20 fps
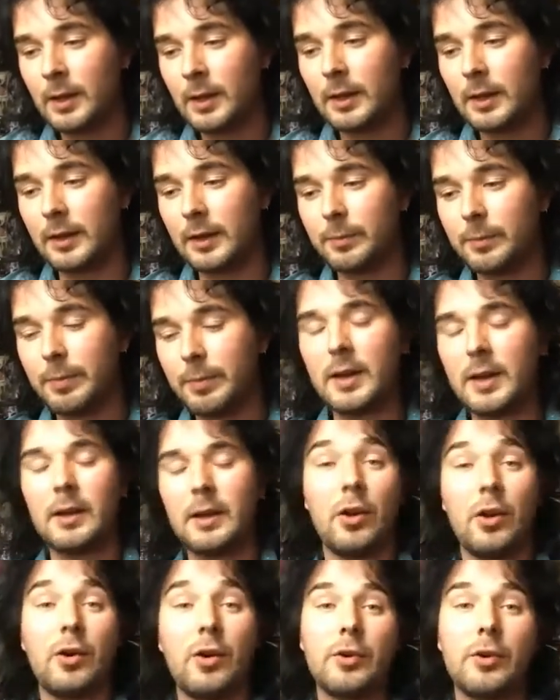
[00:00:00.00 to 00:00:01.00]
it's been a
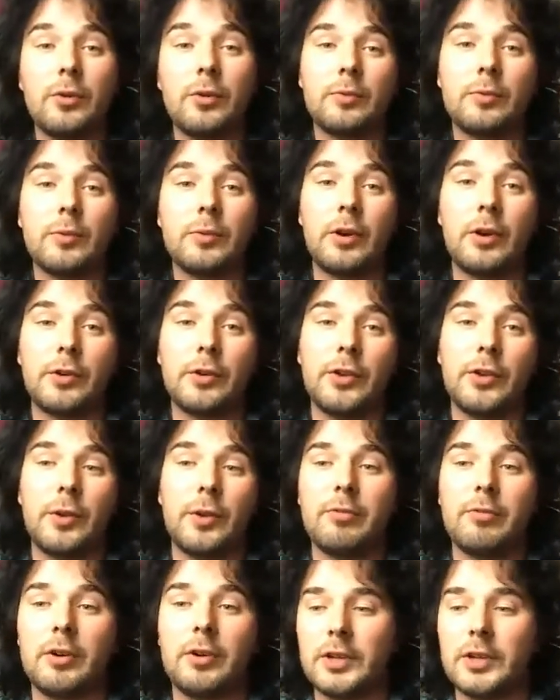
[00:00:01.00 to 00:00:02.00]
long-term
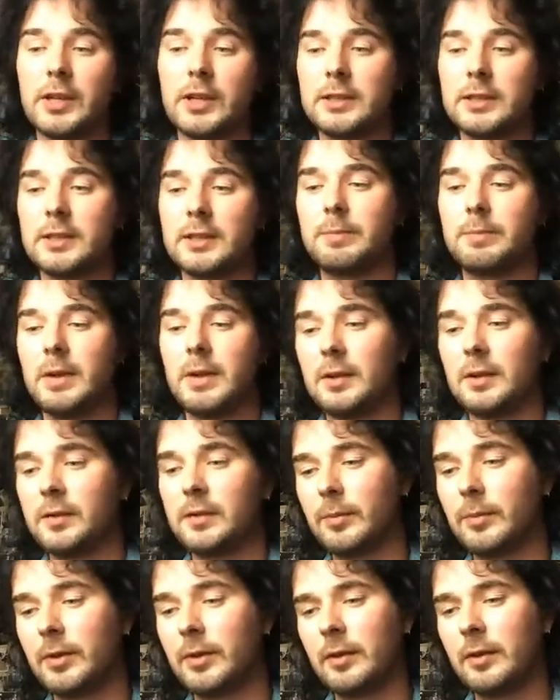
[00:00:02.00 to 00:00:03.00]
project. It's been
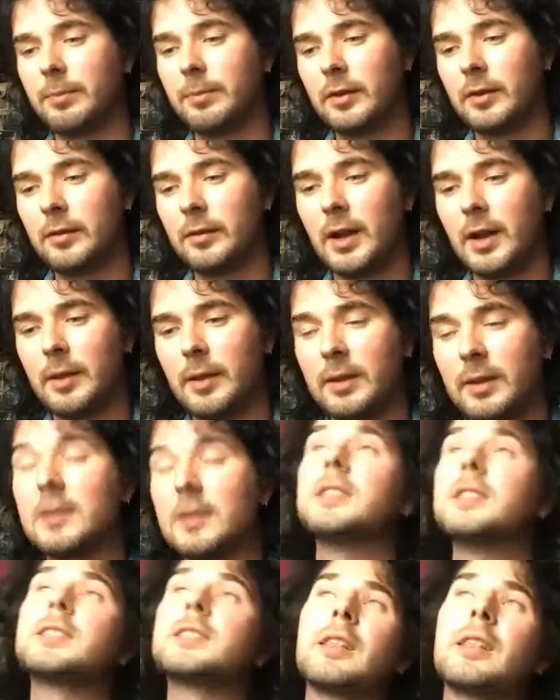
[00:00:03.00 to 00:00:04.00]
something I've been developing
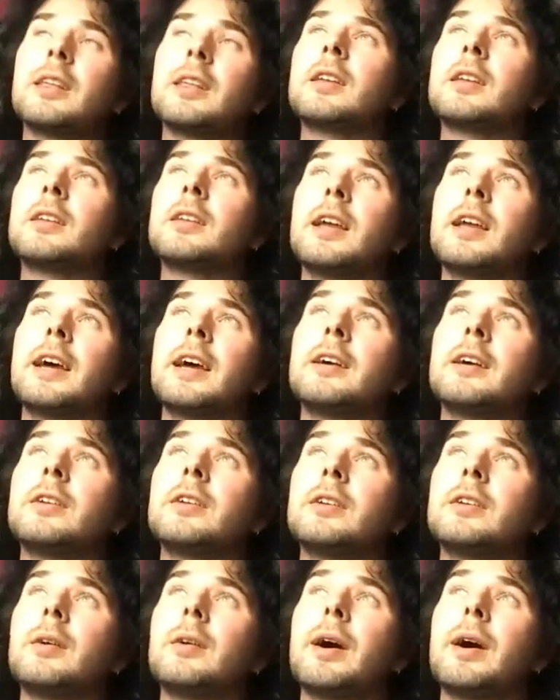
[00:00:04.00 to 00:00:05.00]
since, I think, yeah,
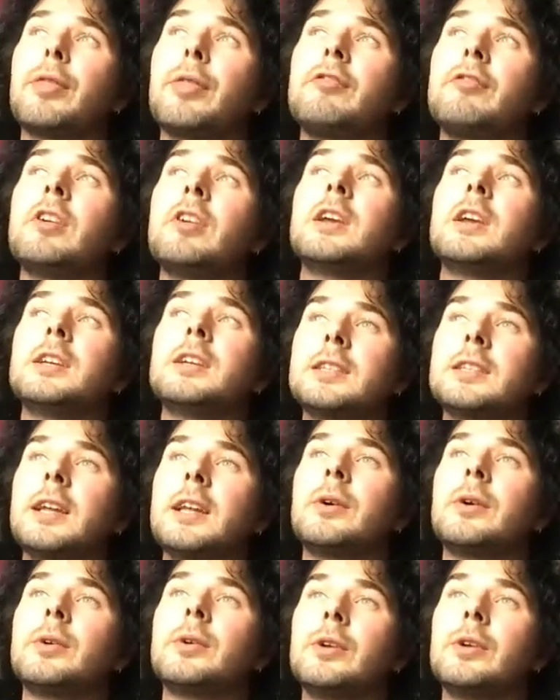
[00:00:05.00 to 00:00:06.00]
about 3 years
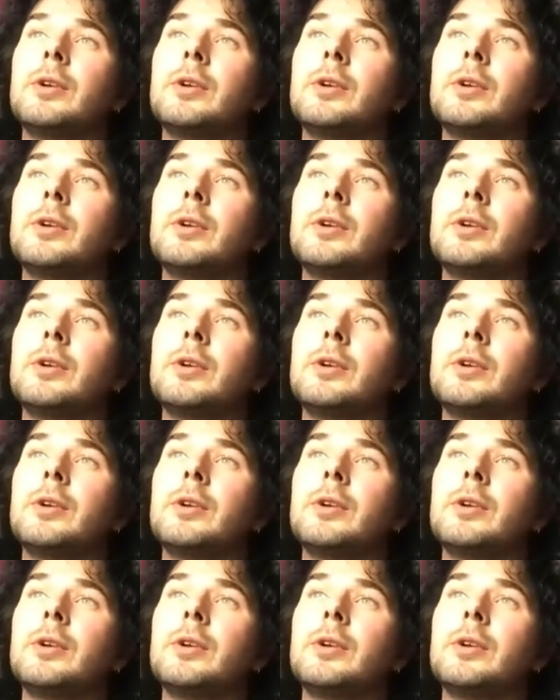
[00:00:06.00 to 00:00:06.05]
now.